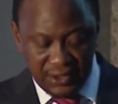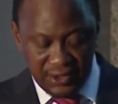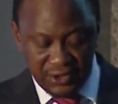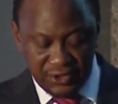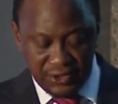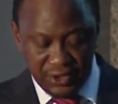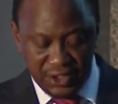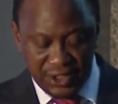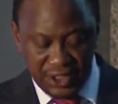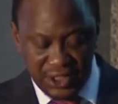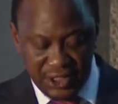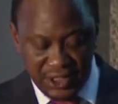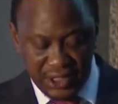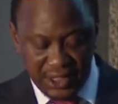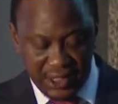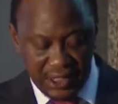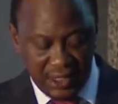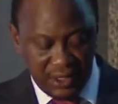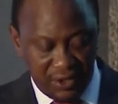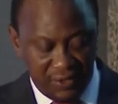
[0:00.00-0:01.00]
to
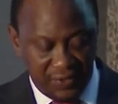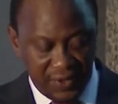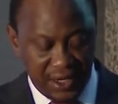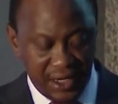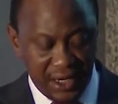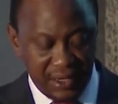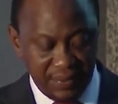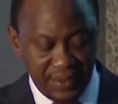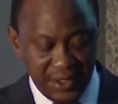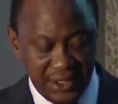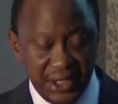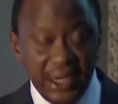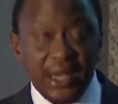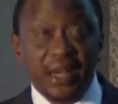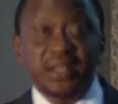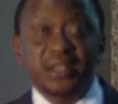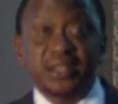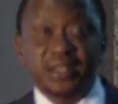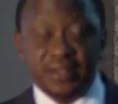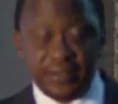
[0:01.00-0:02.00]
strategically overcome the
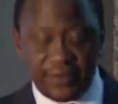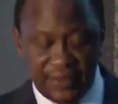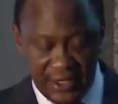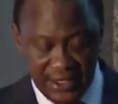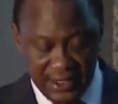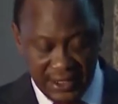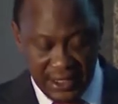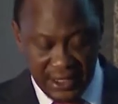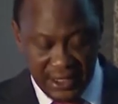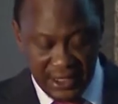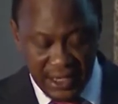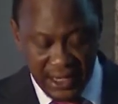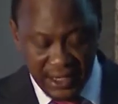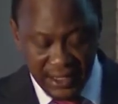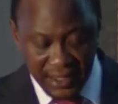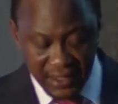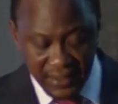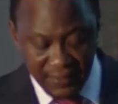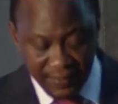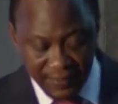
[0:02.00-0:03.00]
challenges facing
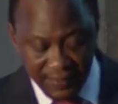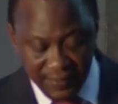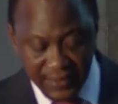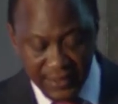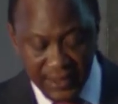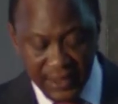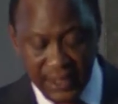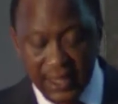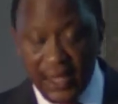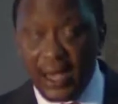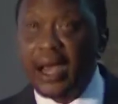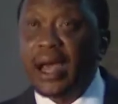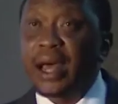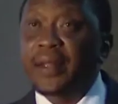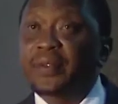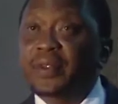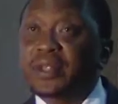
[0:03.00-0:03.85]
Kenya at